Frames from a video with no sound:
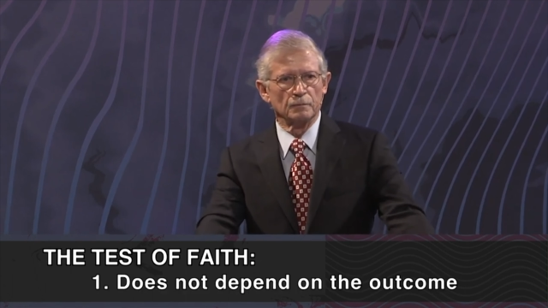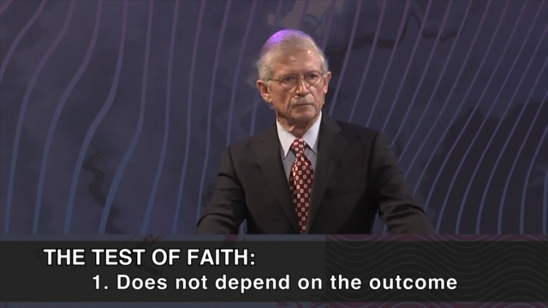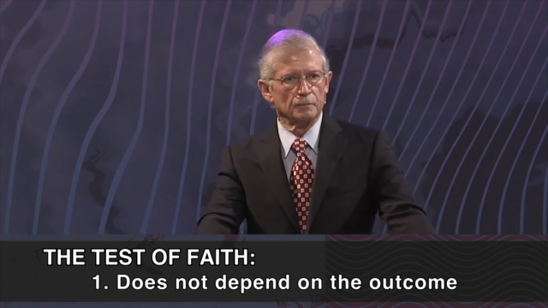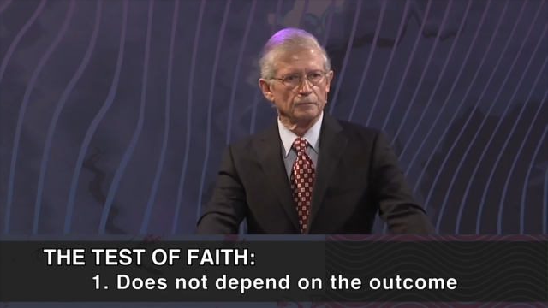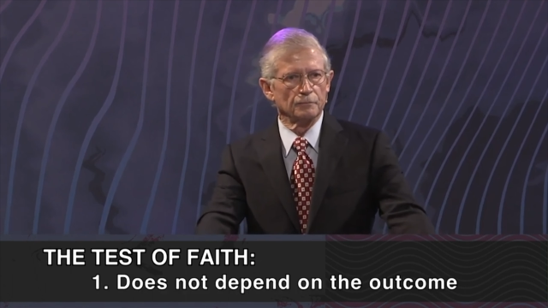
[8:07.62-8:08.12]

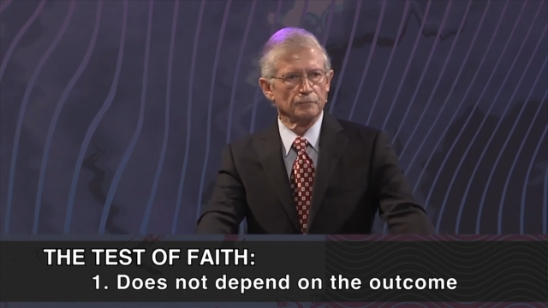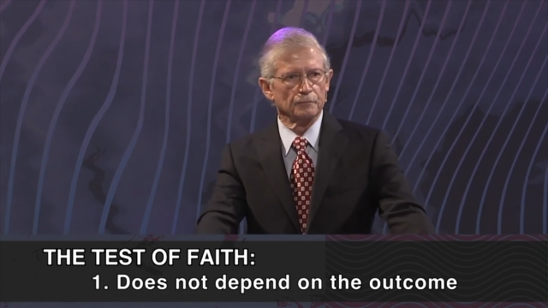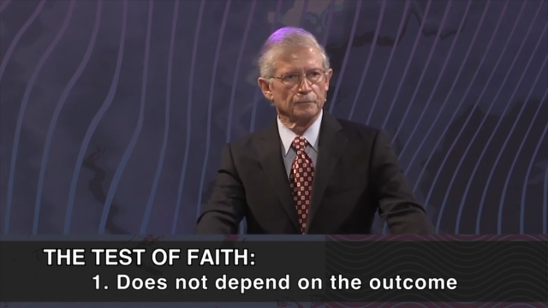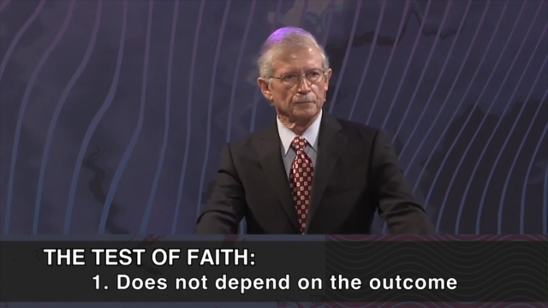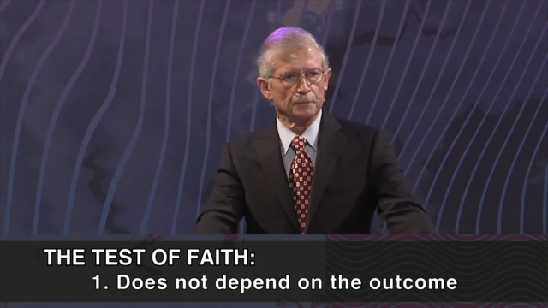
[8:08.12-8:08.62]

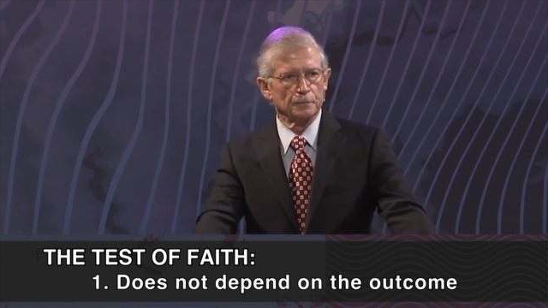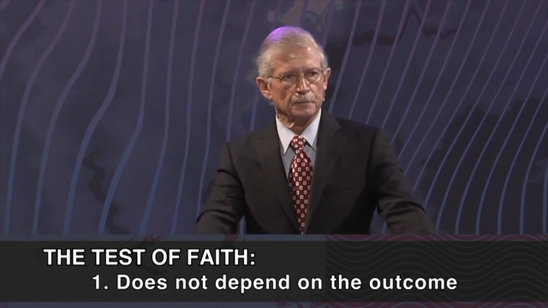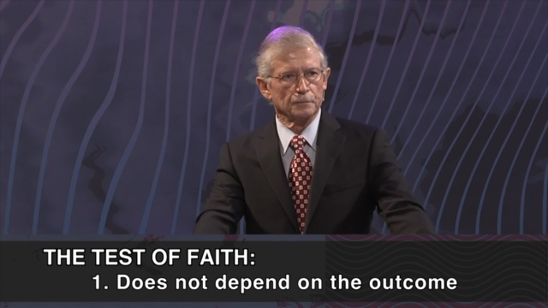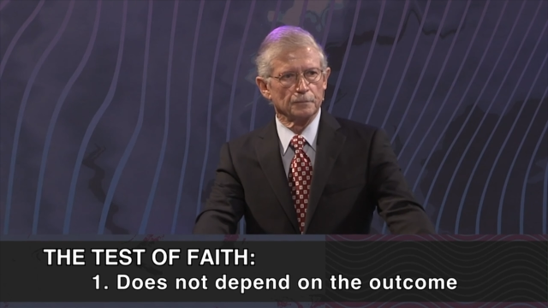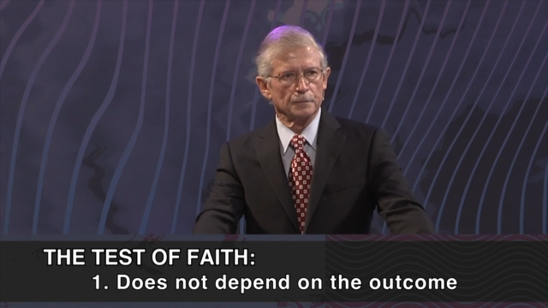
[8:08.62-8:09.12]

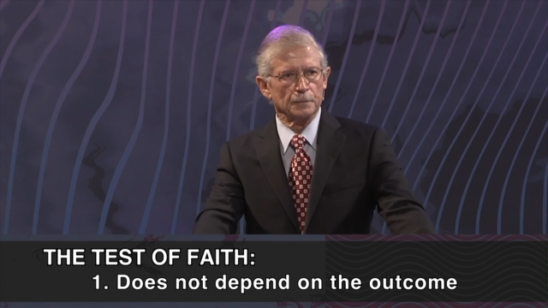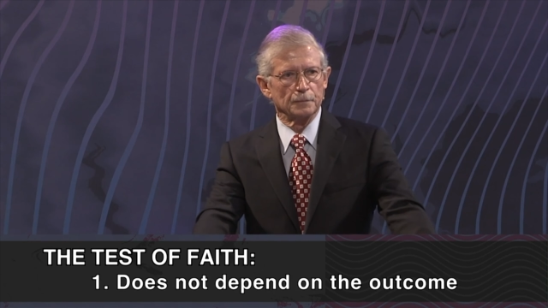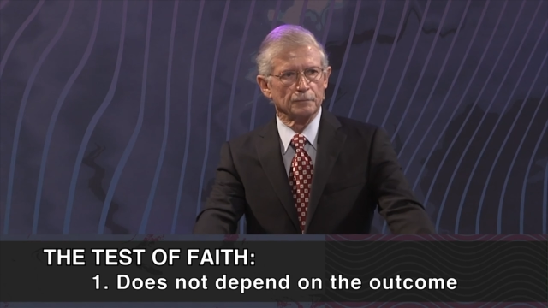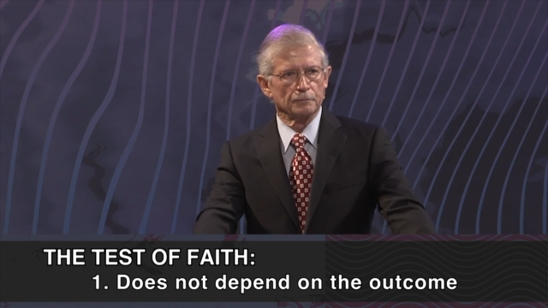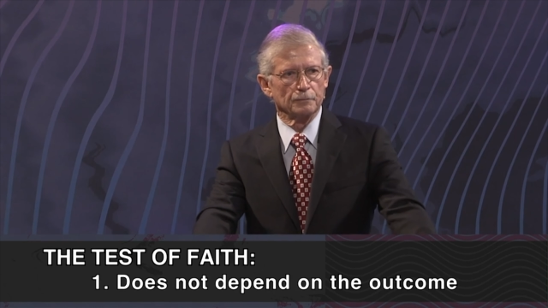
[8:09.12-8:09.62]

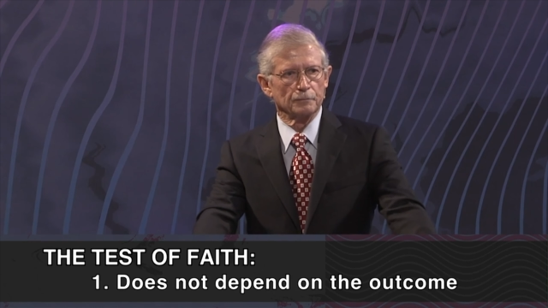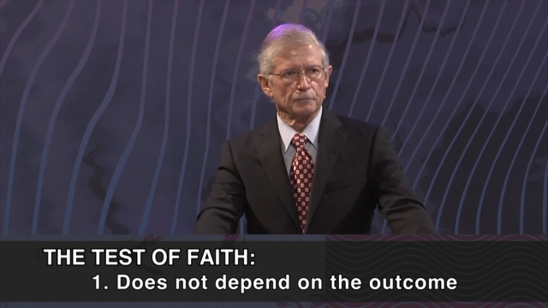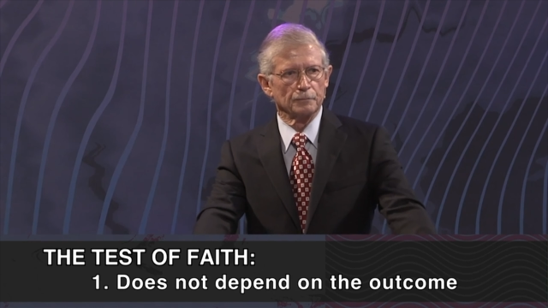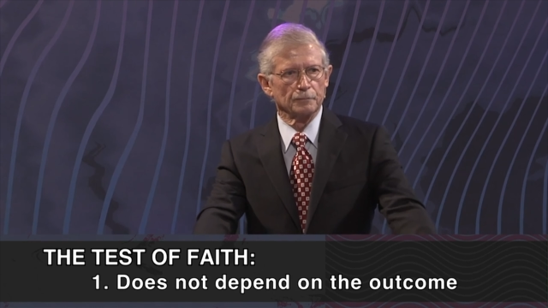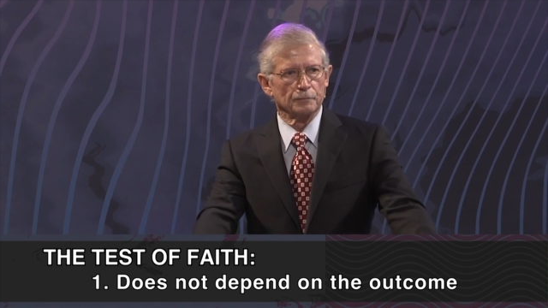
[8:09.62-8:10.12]

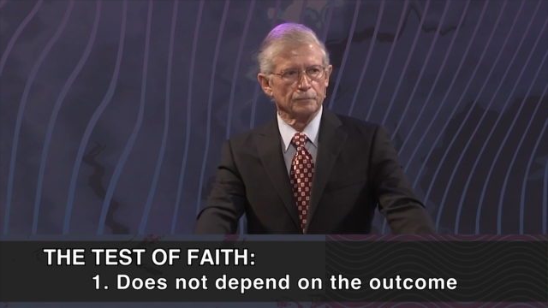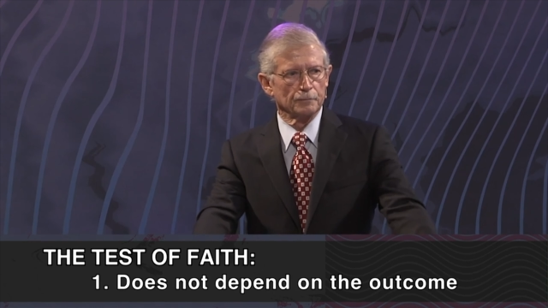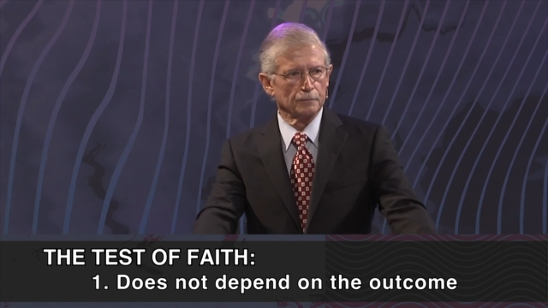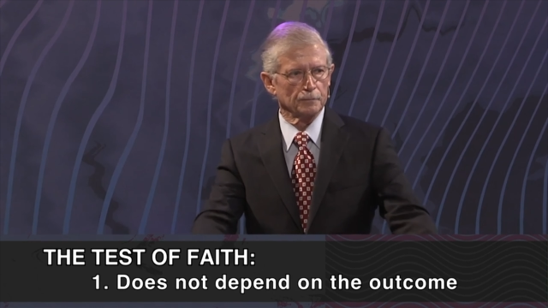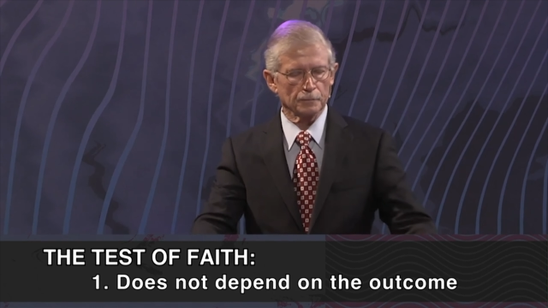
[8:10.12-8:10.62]

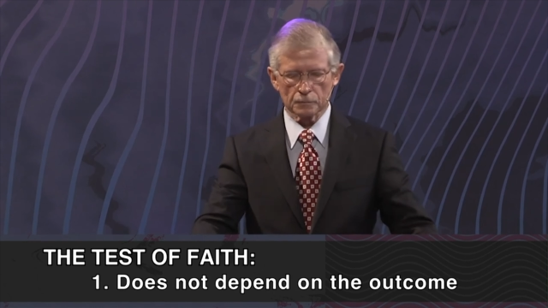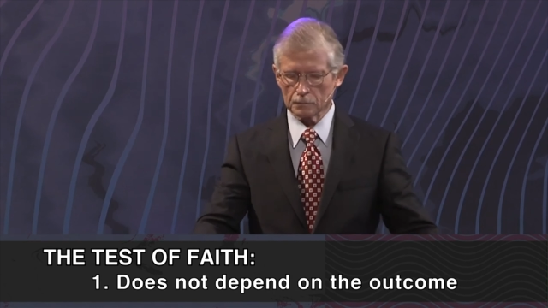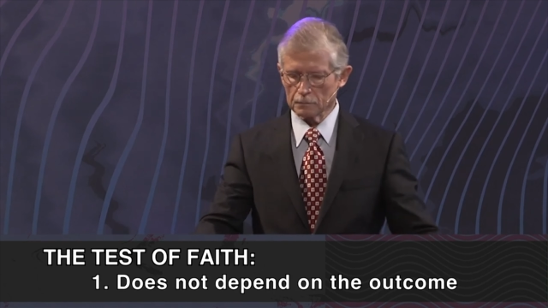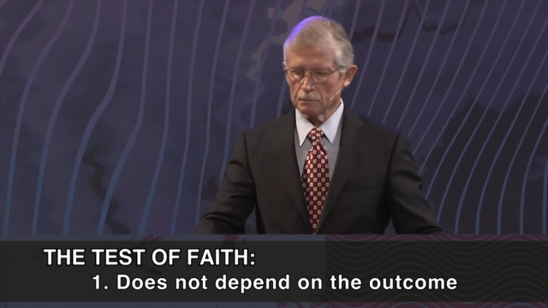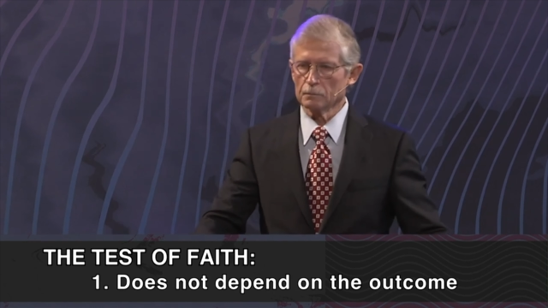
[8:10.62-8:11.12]

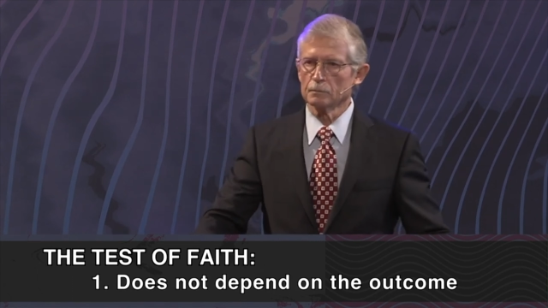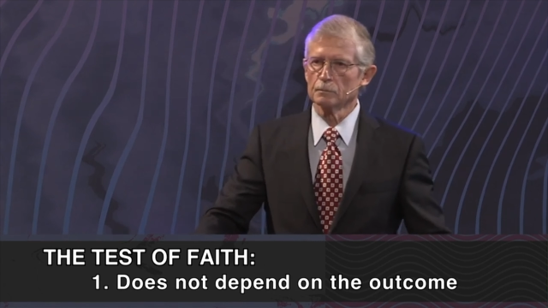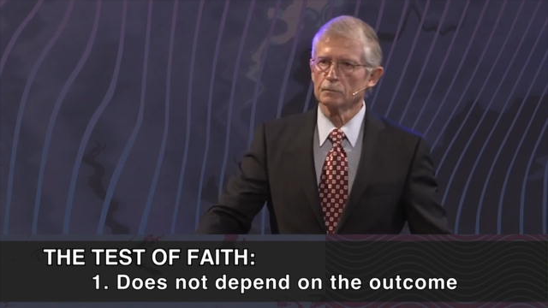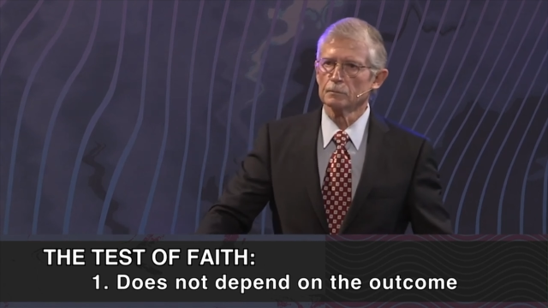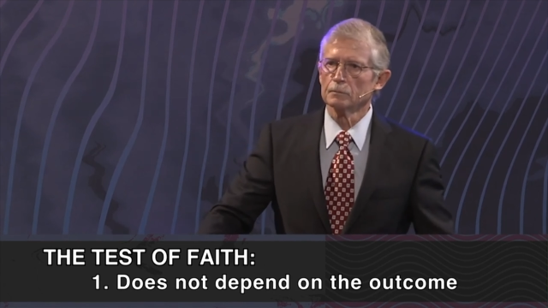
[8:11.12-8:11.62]

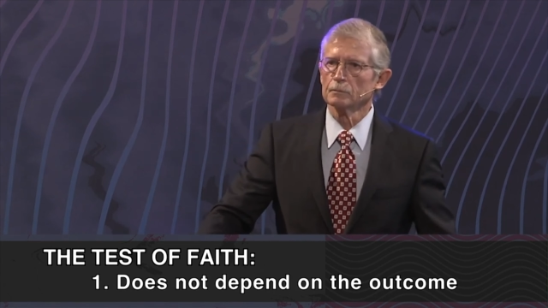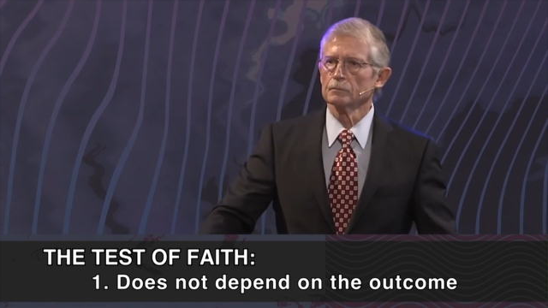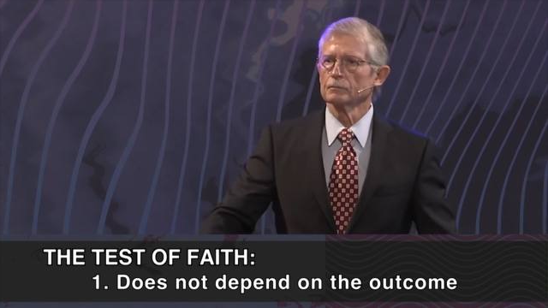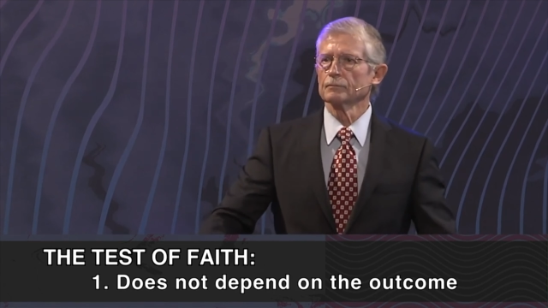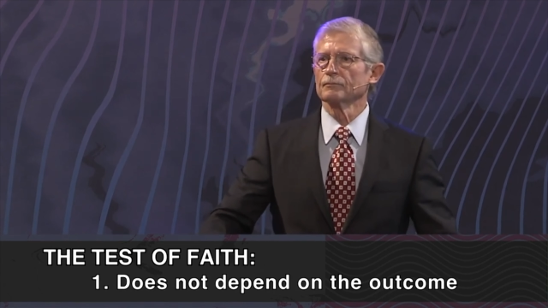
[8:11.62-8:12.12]

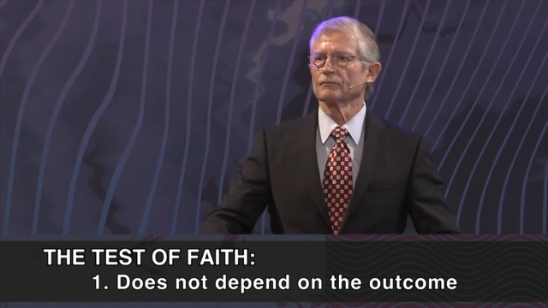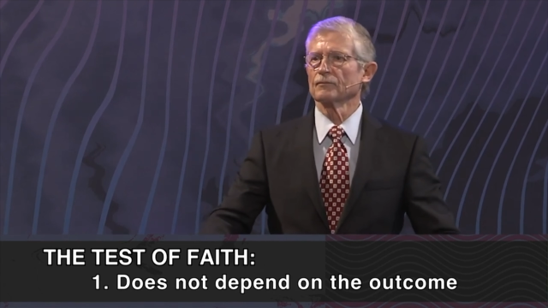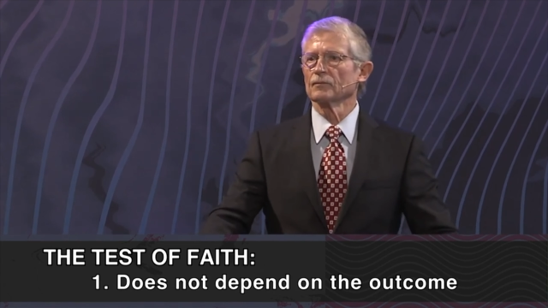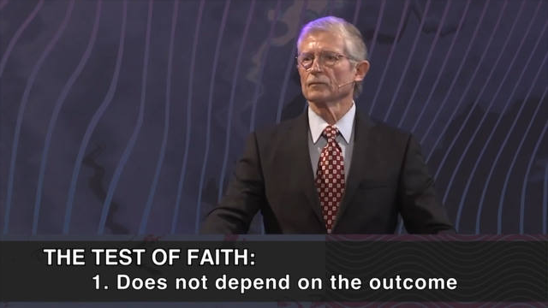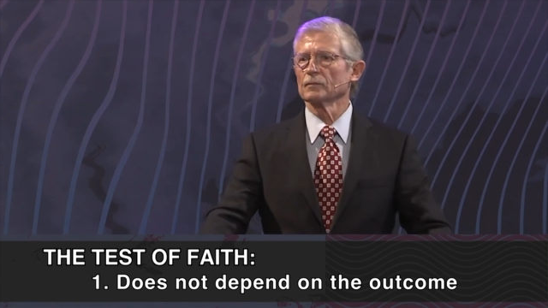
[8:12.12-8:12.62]

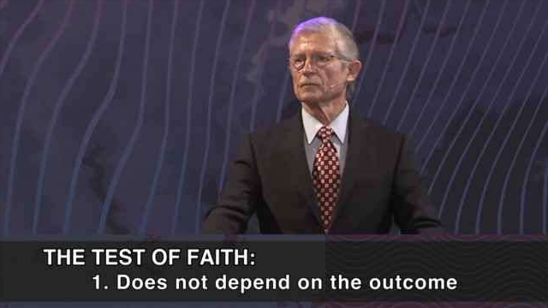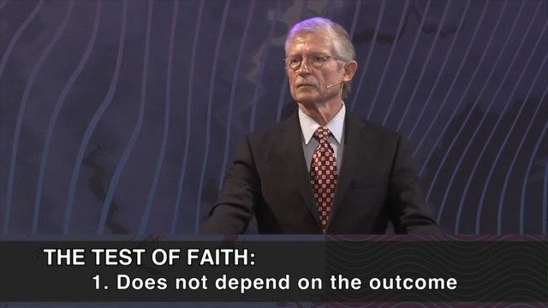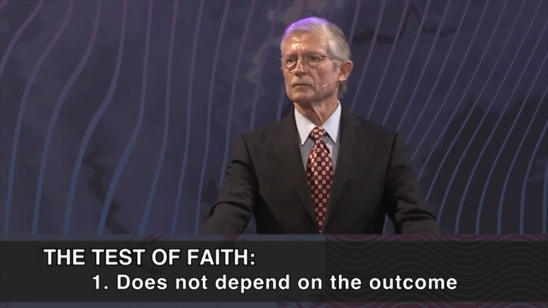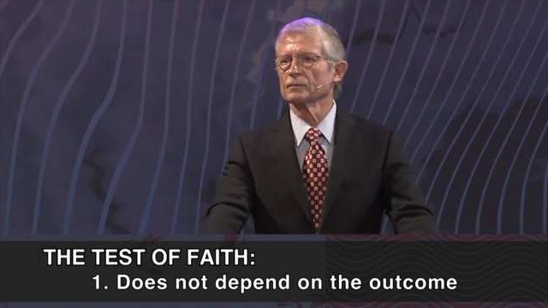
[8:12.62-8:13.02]
Nothing is said.